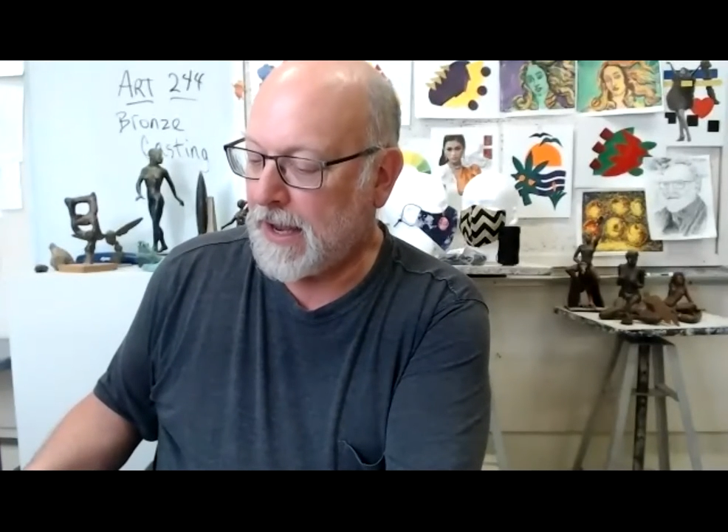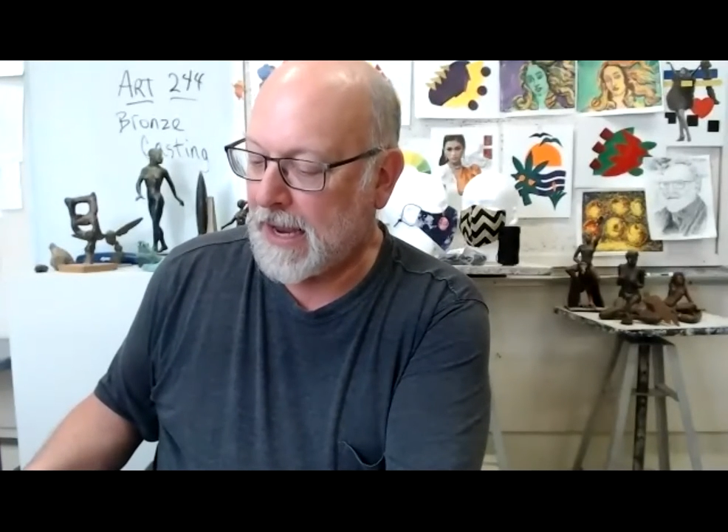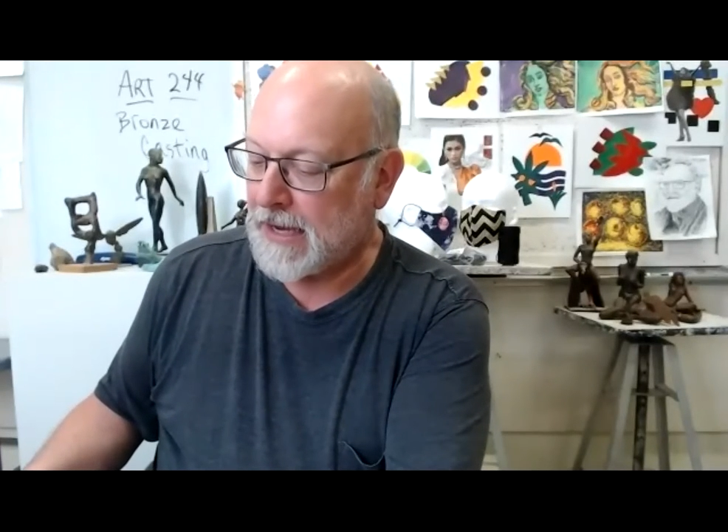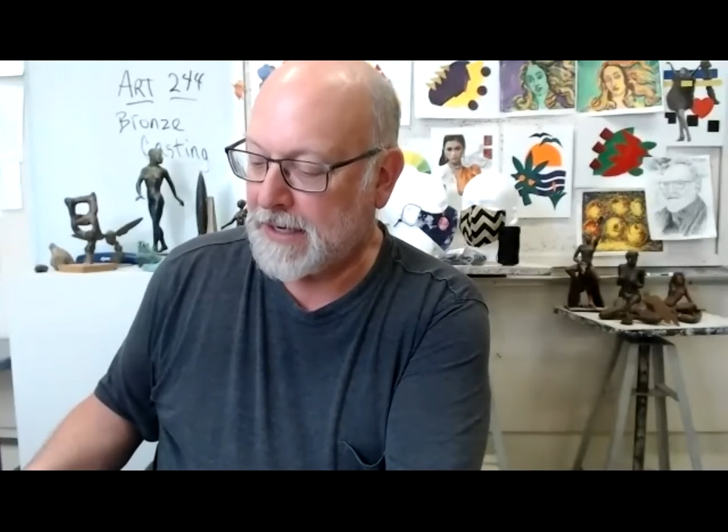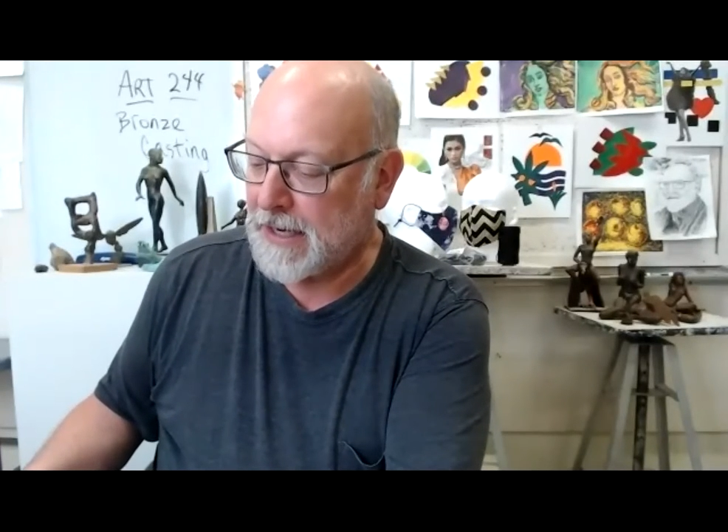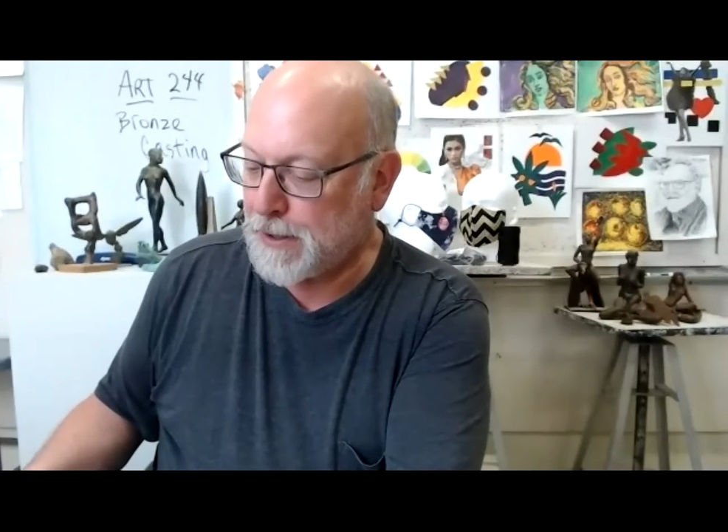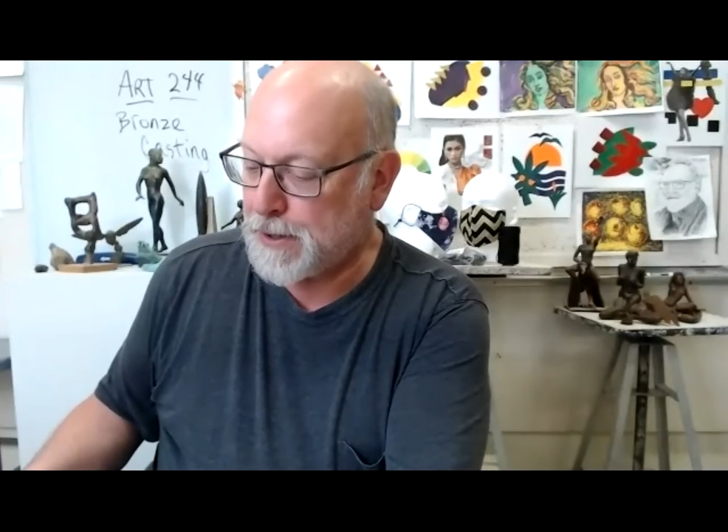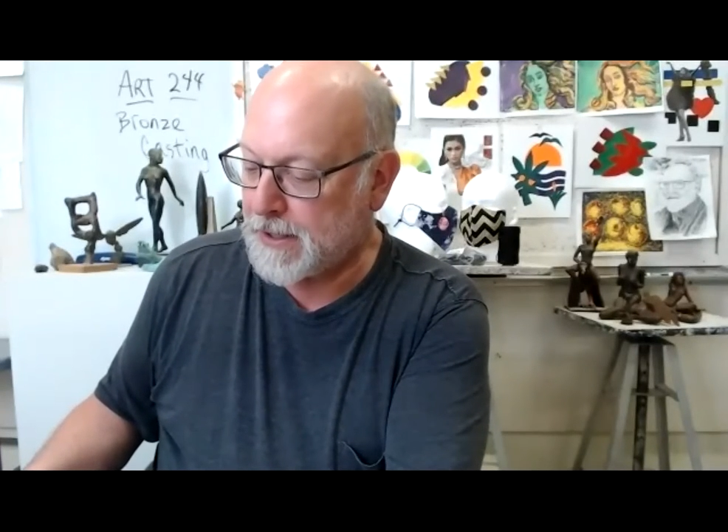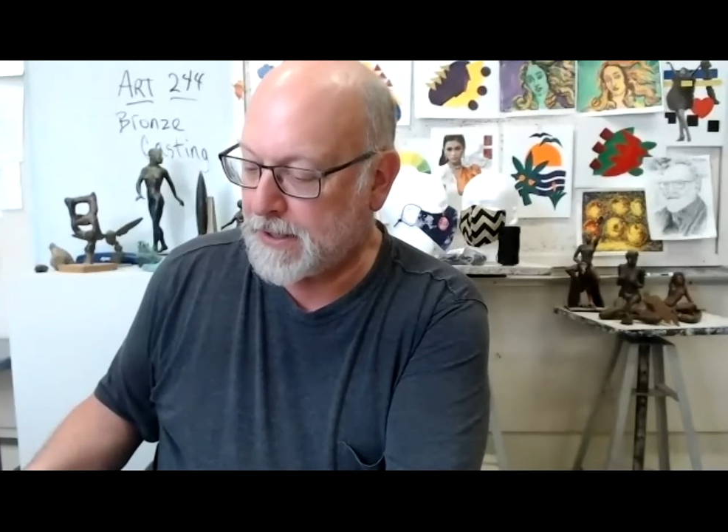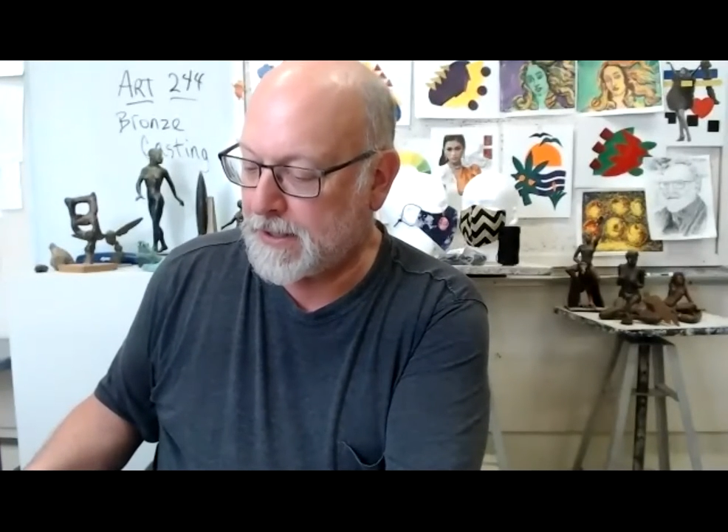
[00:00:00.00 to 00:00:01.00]
and
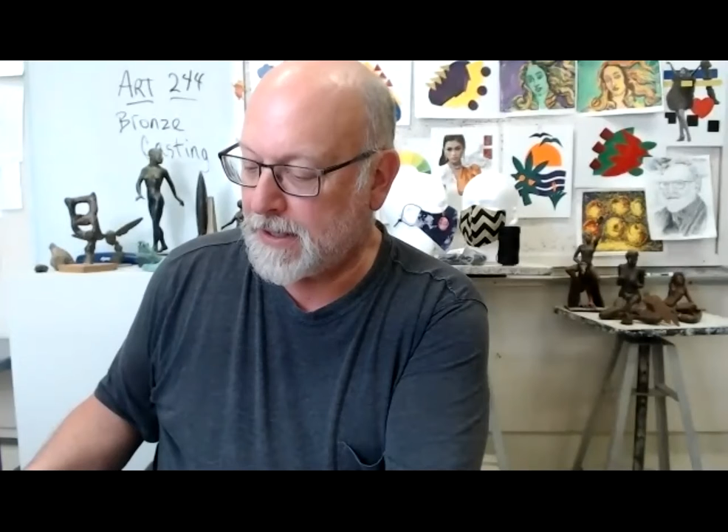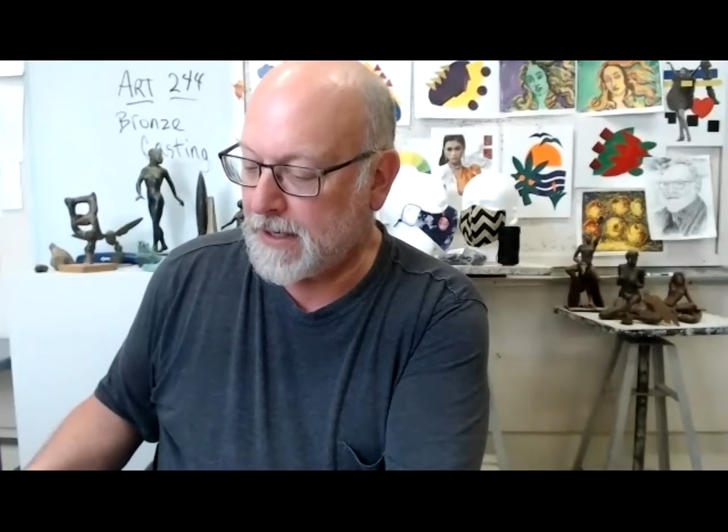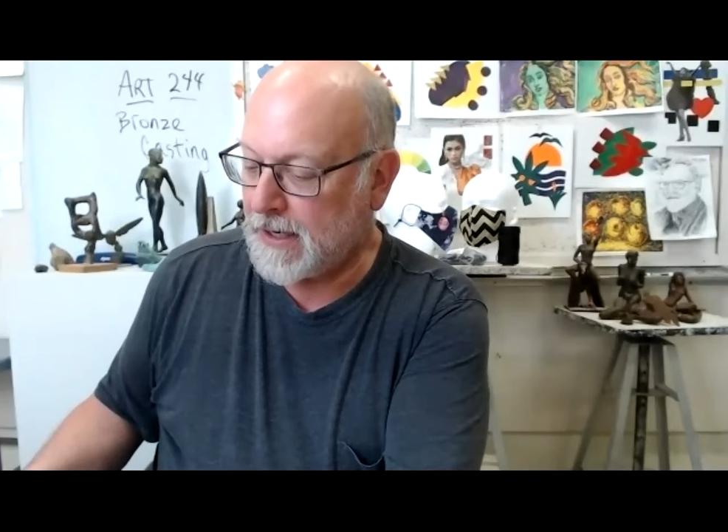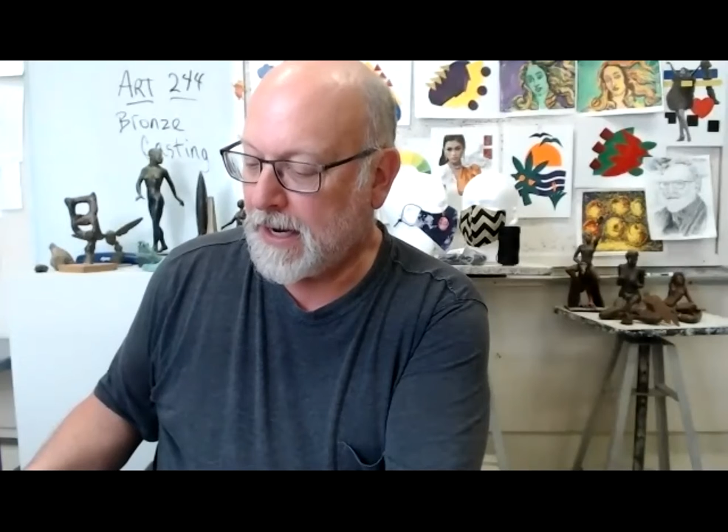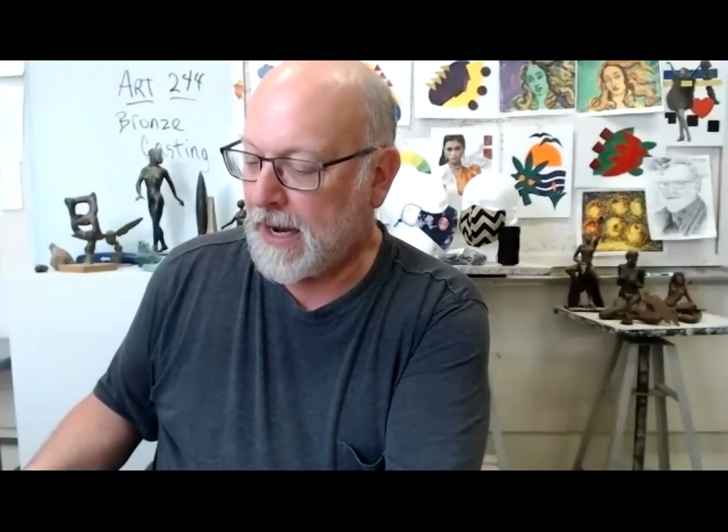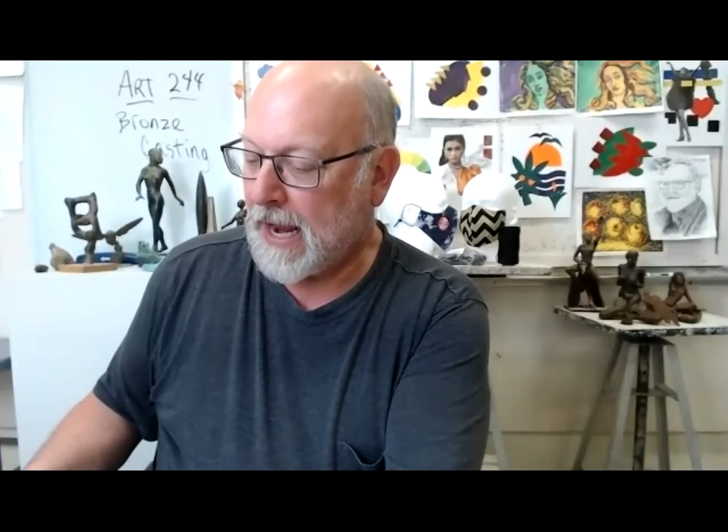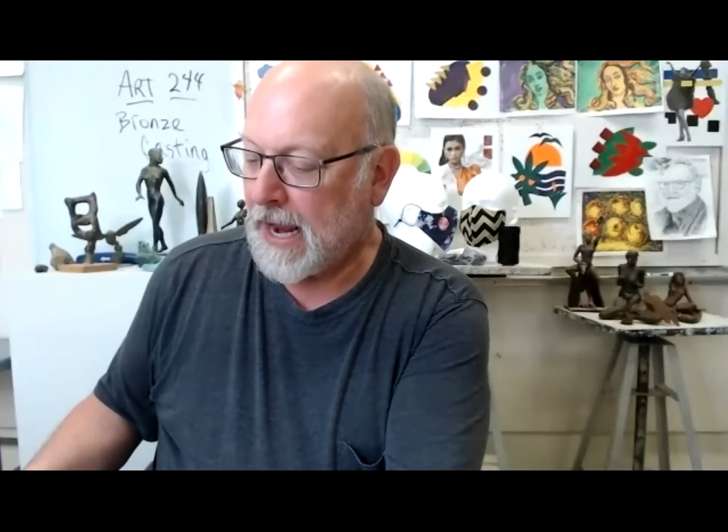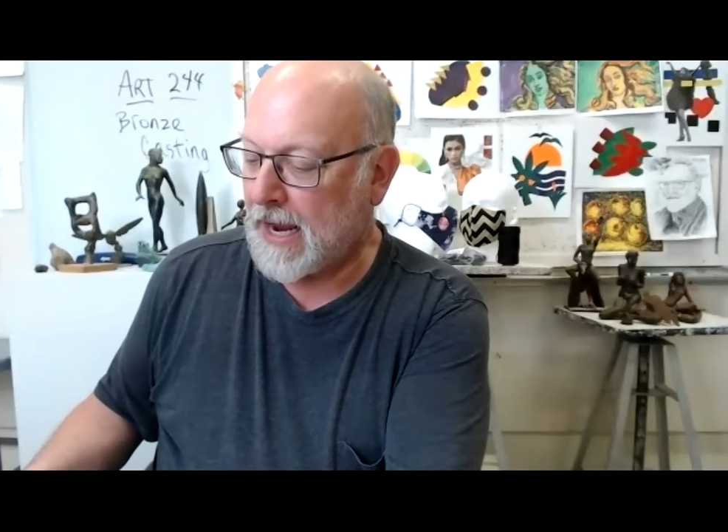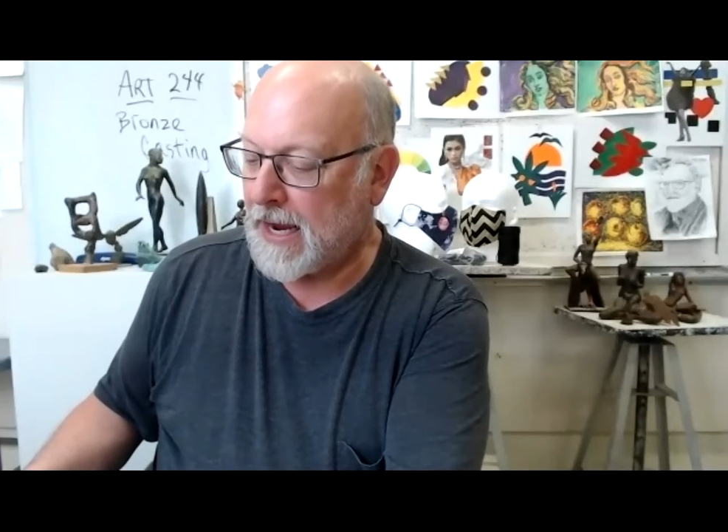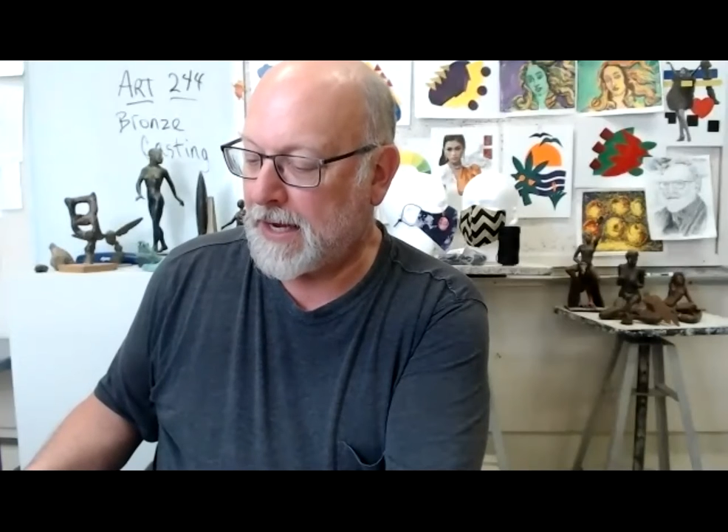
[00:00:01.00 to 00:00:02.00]
Ethan
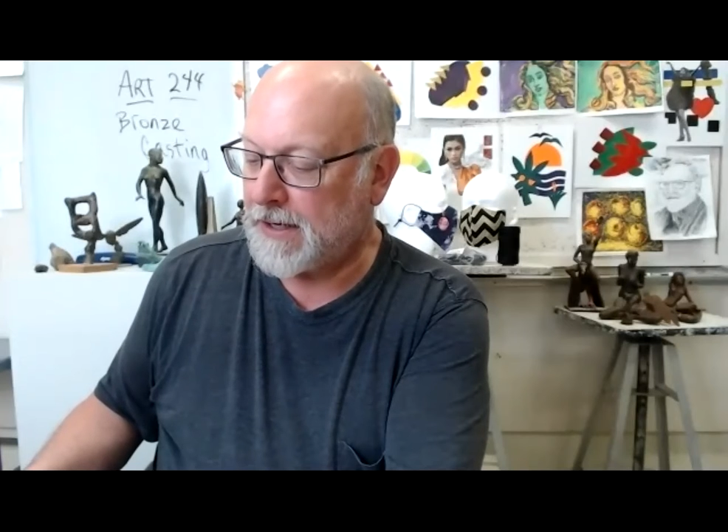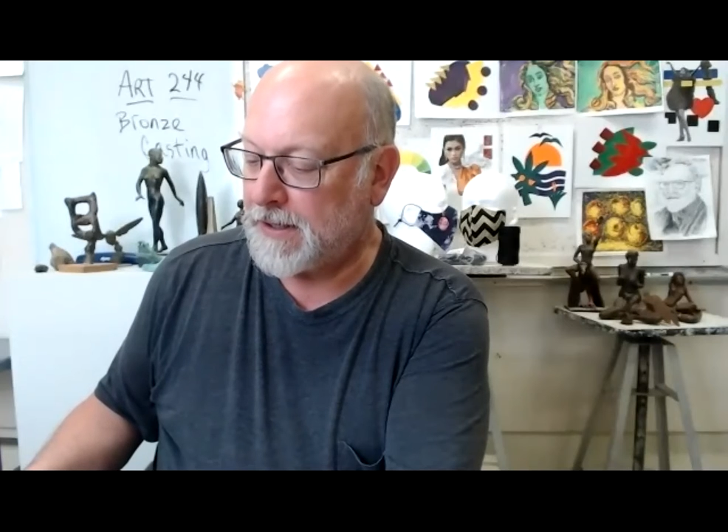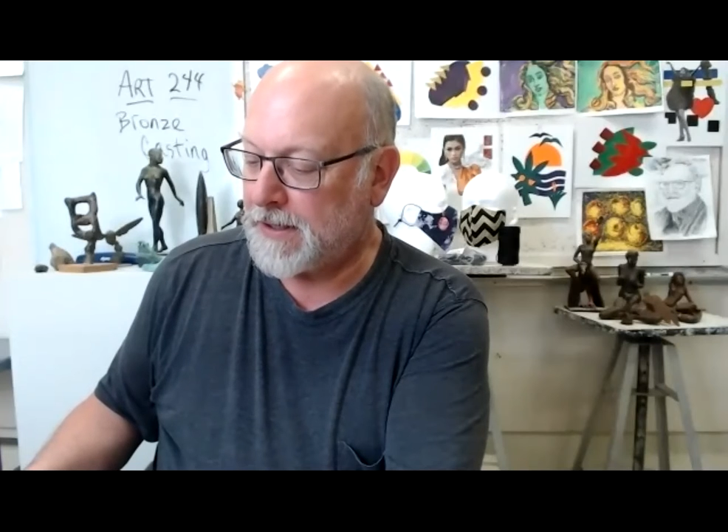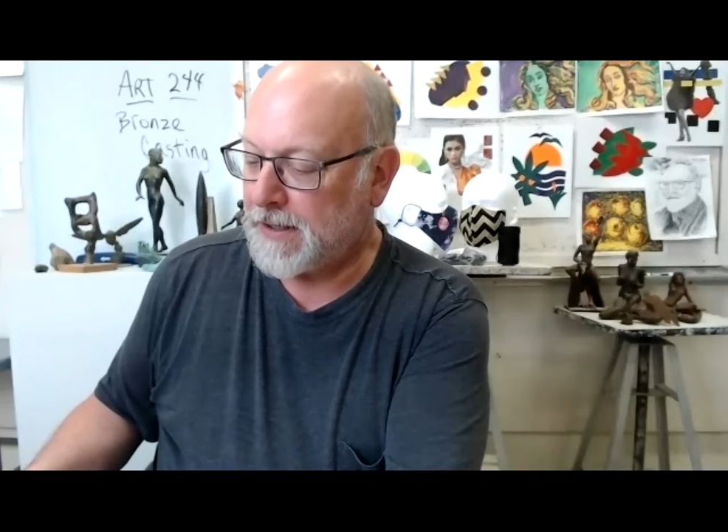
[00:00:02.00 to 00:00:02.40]
and